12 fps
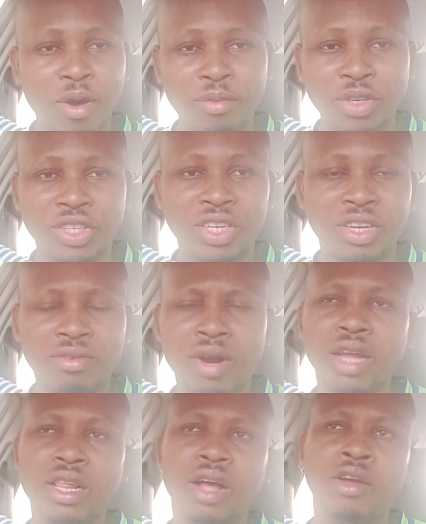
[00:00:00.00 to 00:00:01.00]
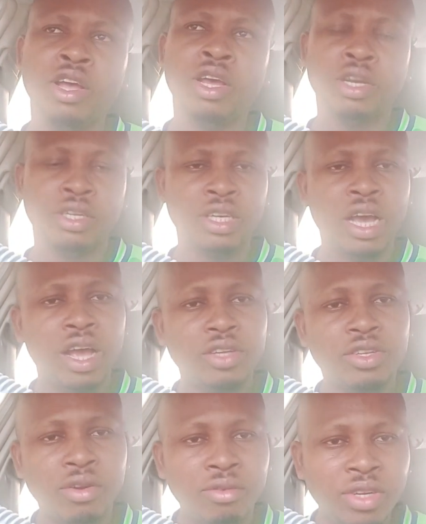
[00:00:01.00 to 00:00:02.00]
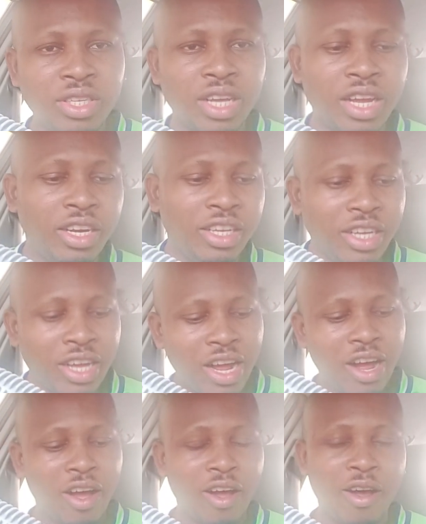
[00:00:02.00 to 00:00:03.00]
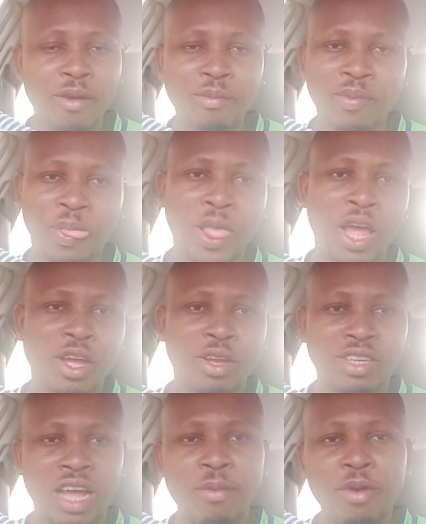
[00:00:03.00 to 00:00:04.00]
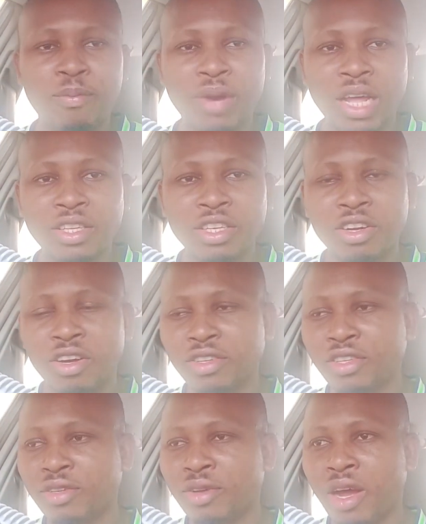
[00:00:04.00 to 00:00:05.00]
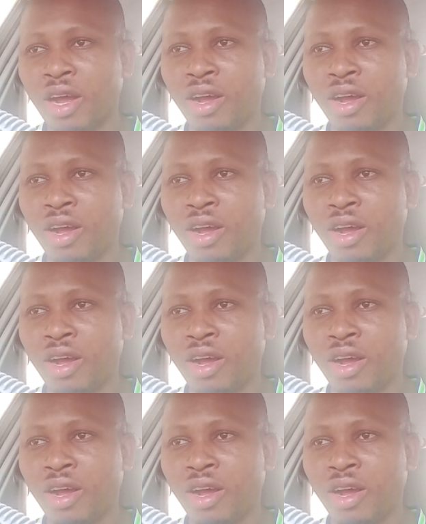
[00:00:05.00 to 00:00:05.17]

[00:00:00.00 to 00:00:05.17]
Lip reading: Bob Risky right now. Yes, recently Diamond Platinunz